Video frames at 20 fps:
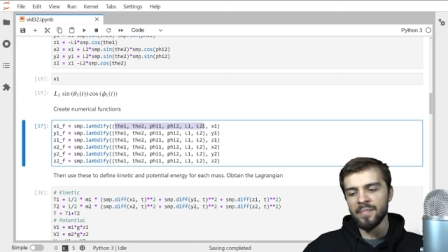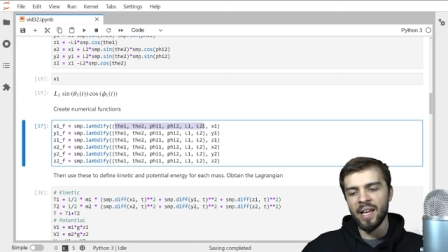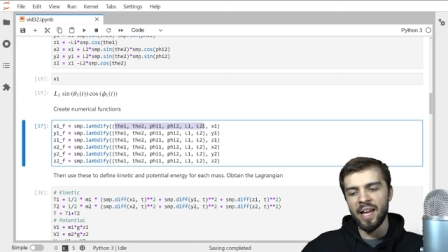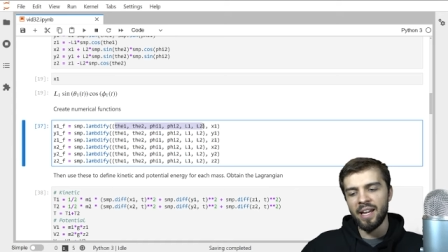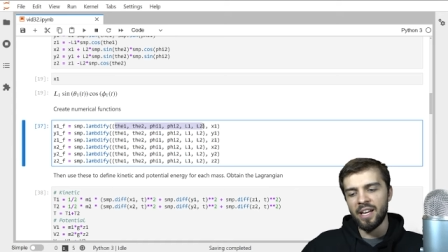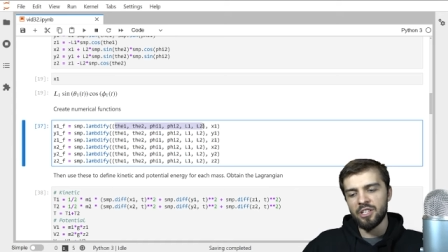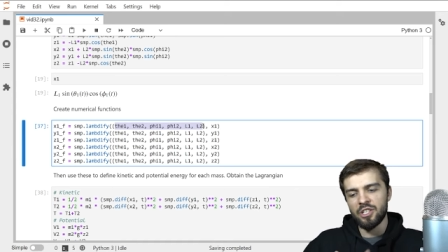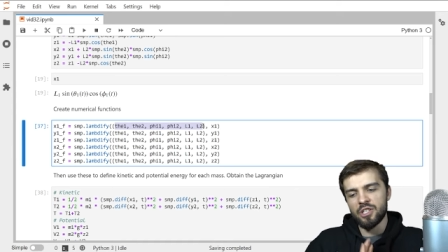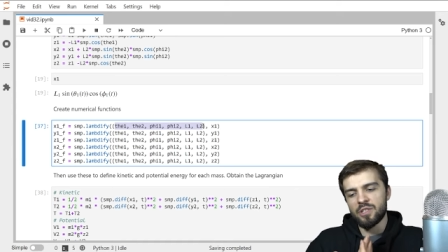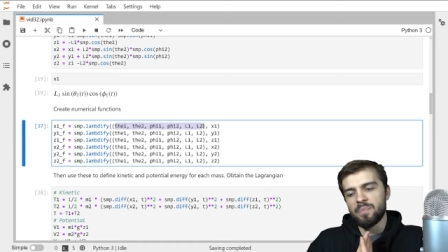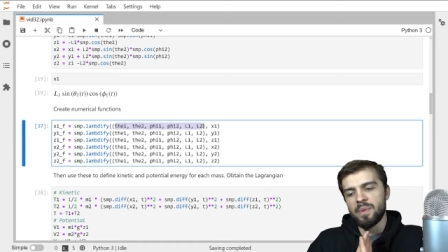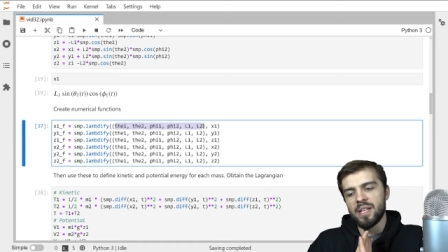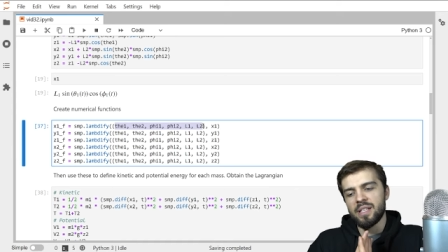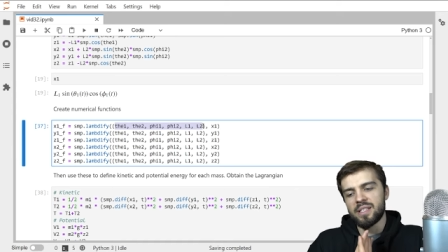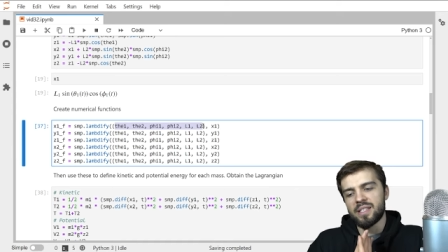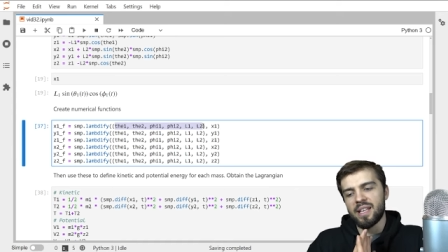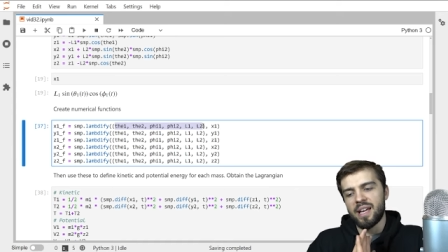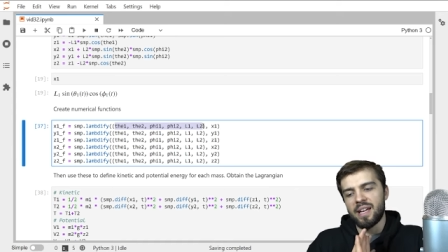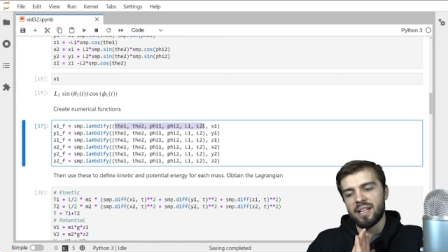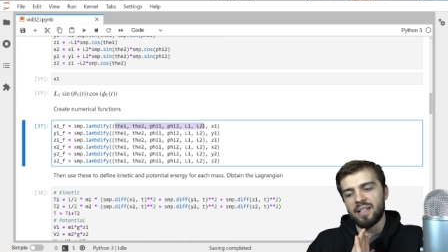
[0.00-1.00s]
And it just
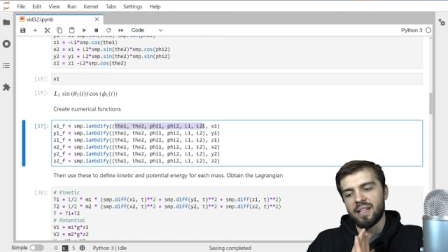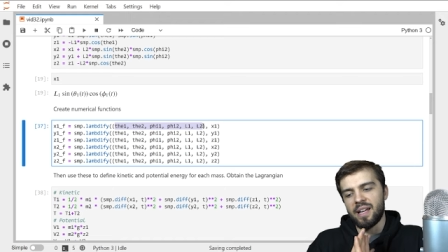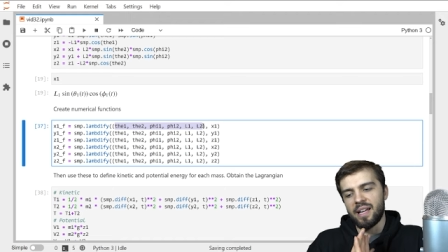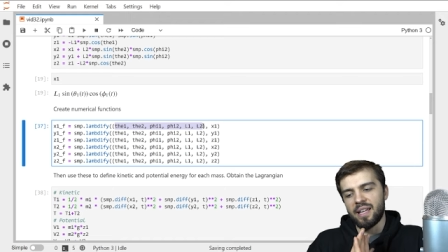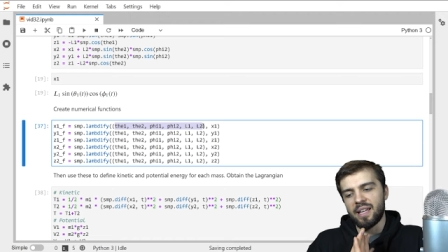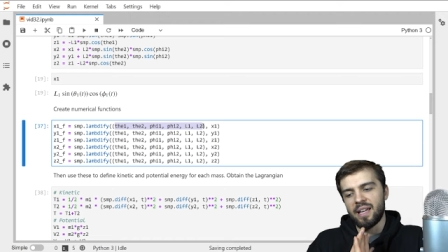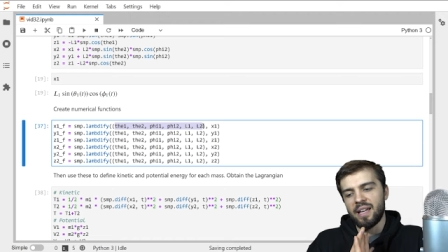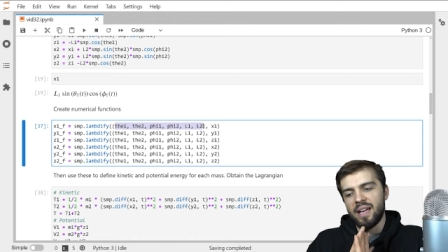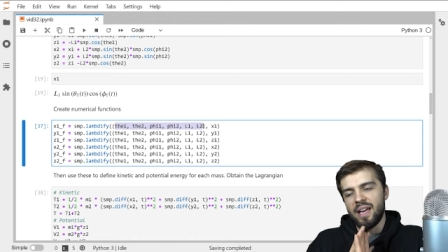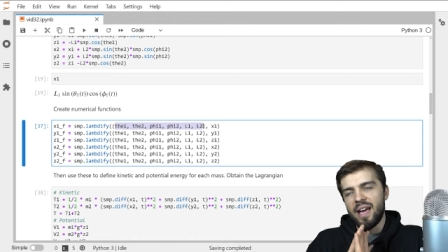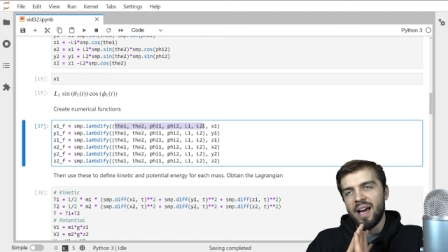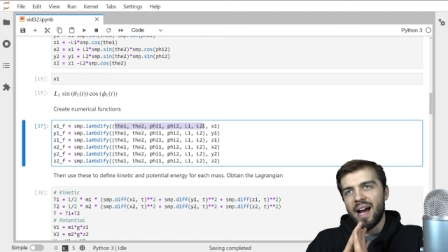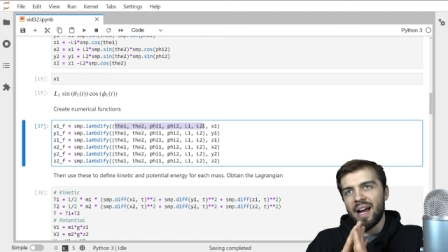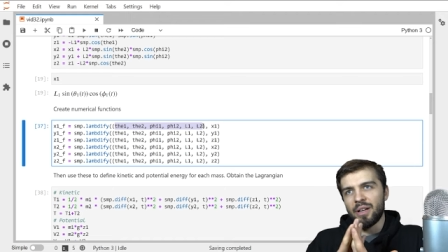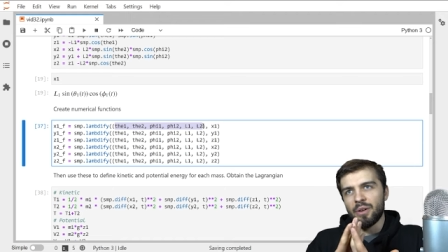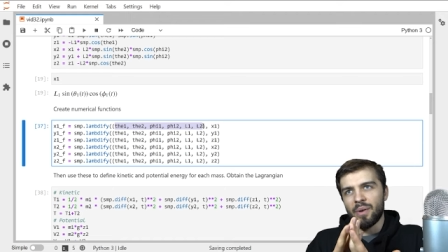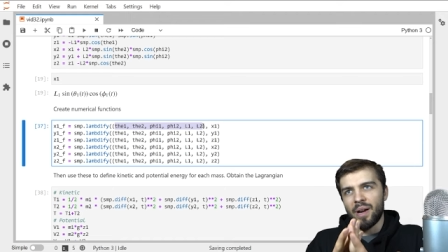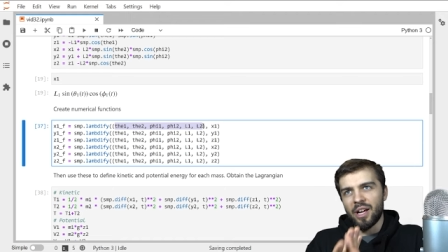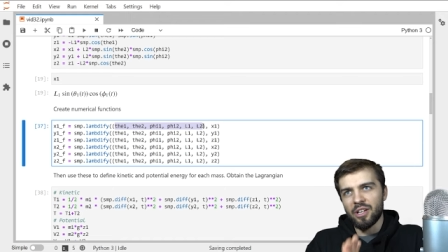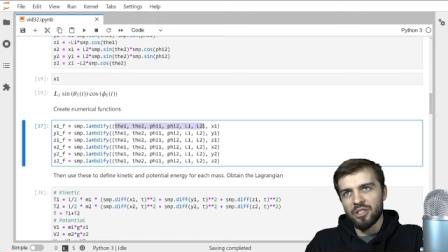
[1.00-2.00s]
means that like
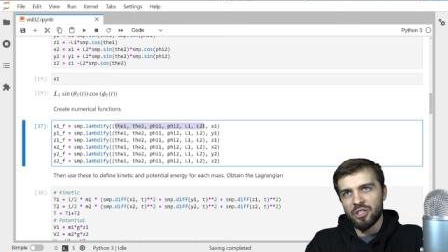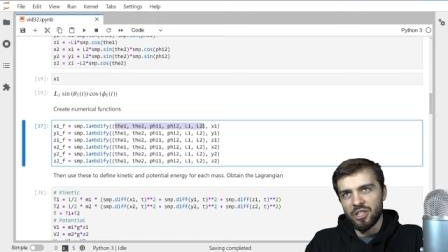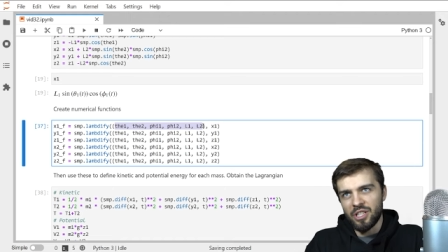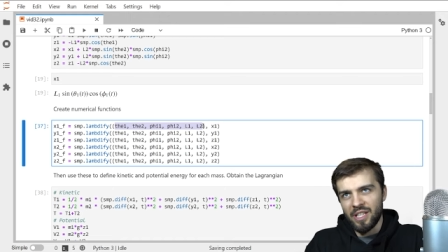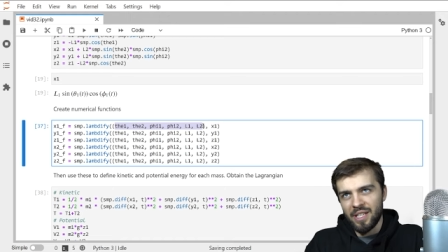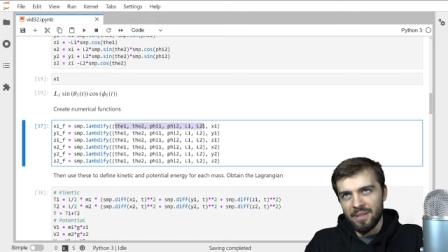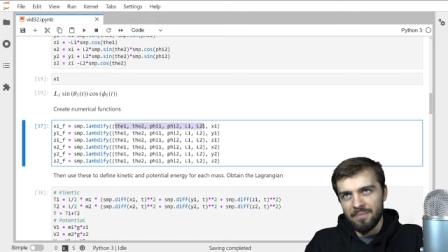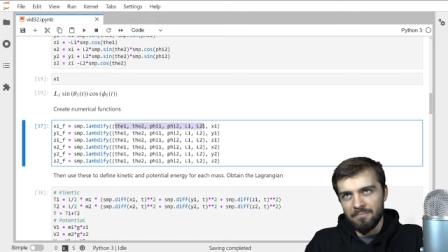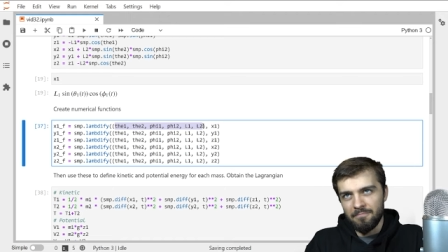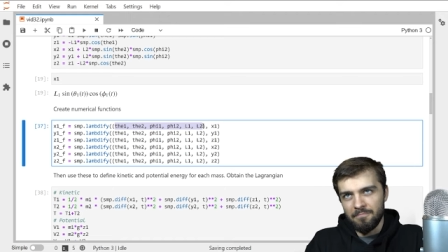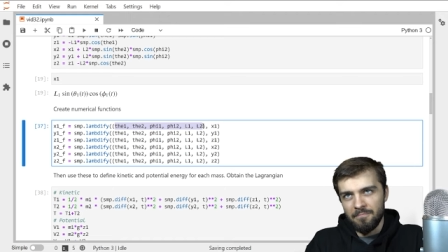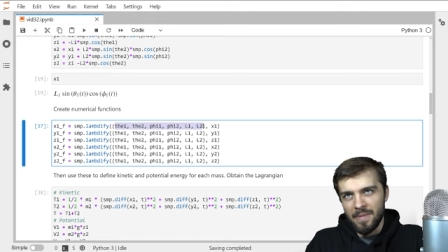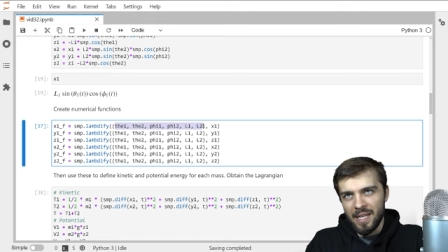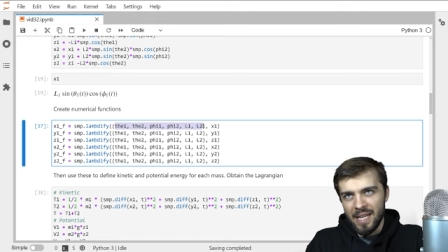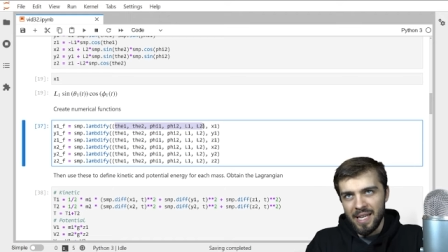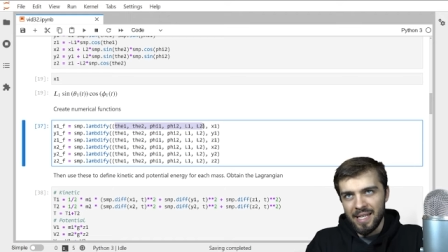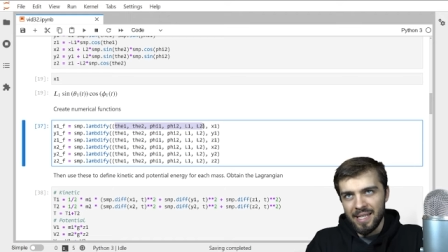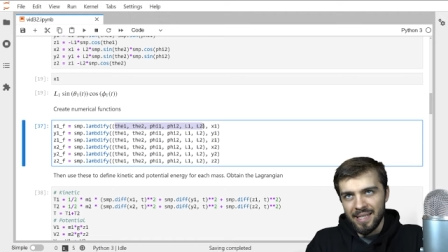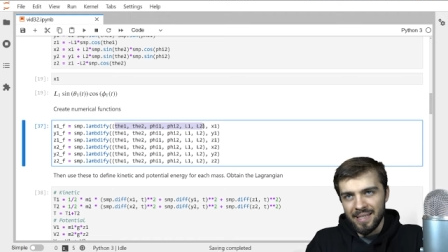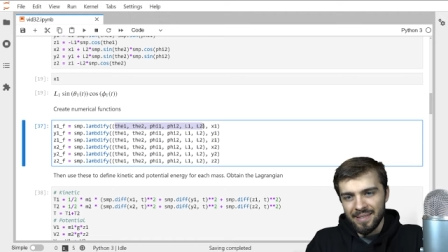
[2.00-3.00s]
I don't actually
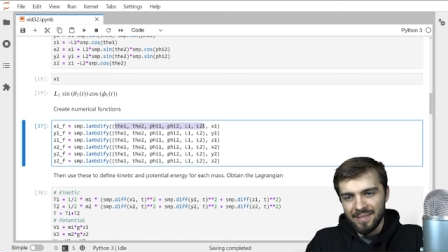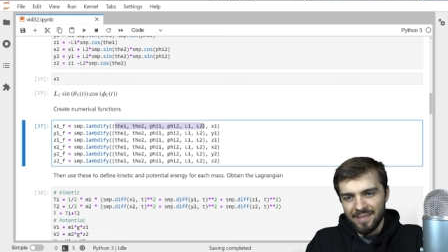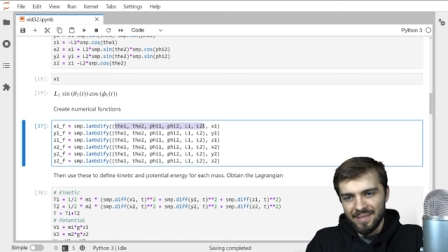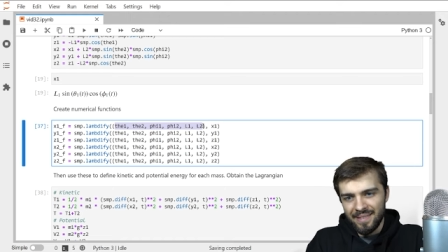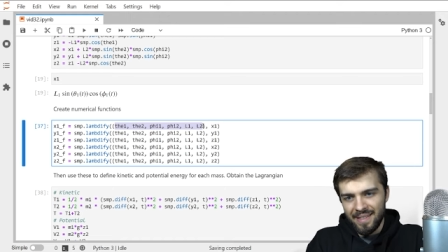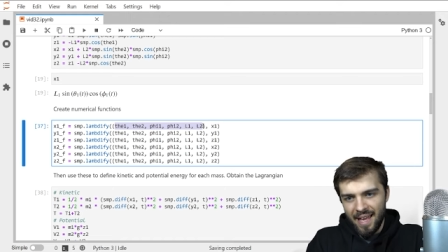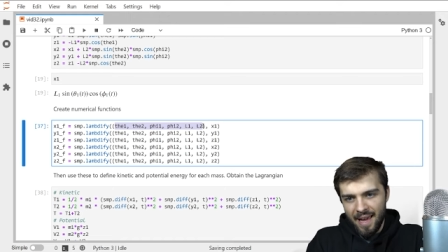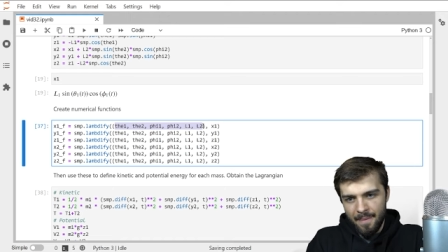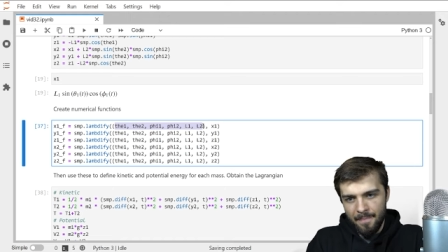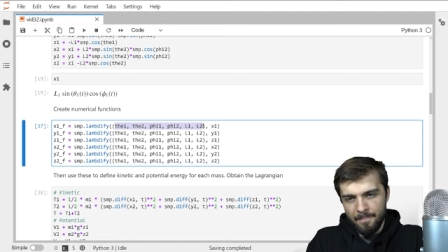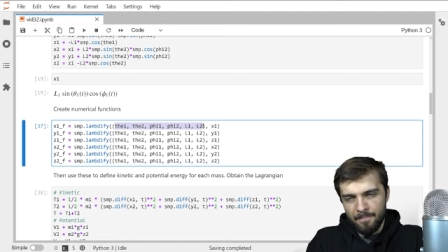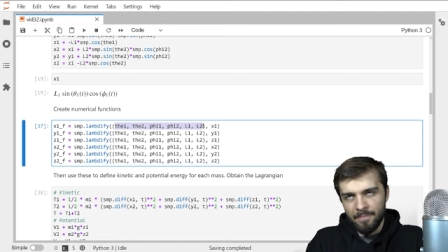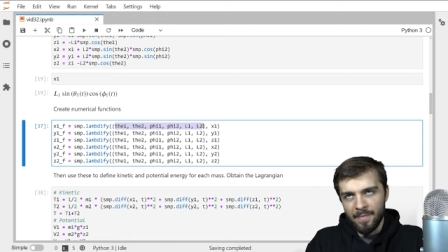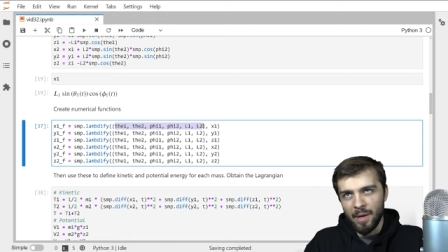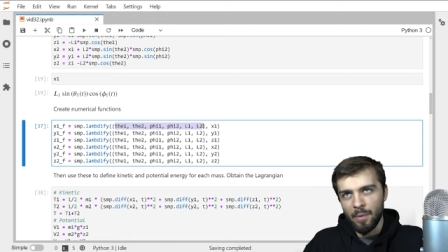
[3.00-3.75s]
need them.